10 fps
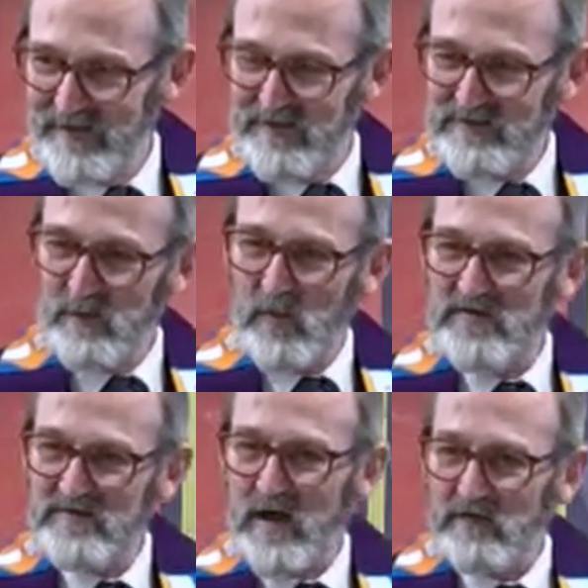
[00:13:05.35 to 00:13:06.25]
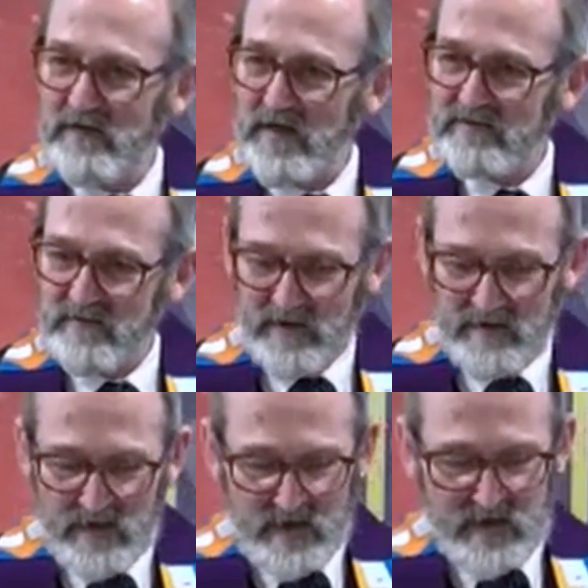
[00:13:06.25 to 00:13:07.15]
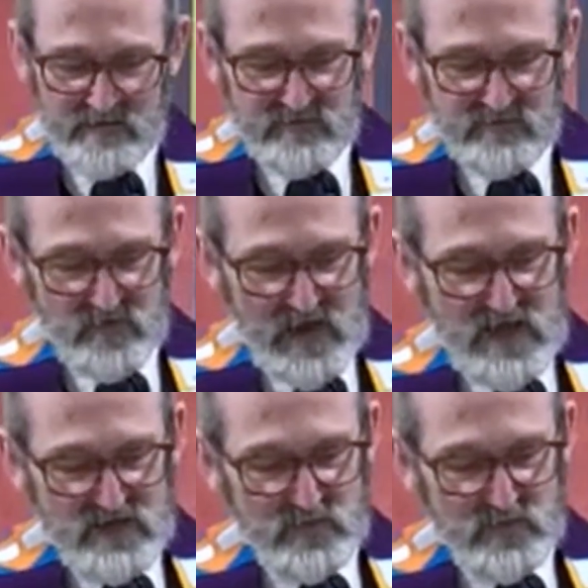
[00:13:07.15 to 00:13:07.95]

She points out that it's strange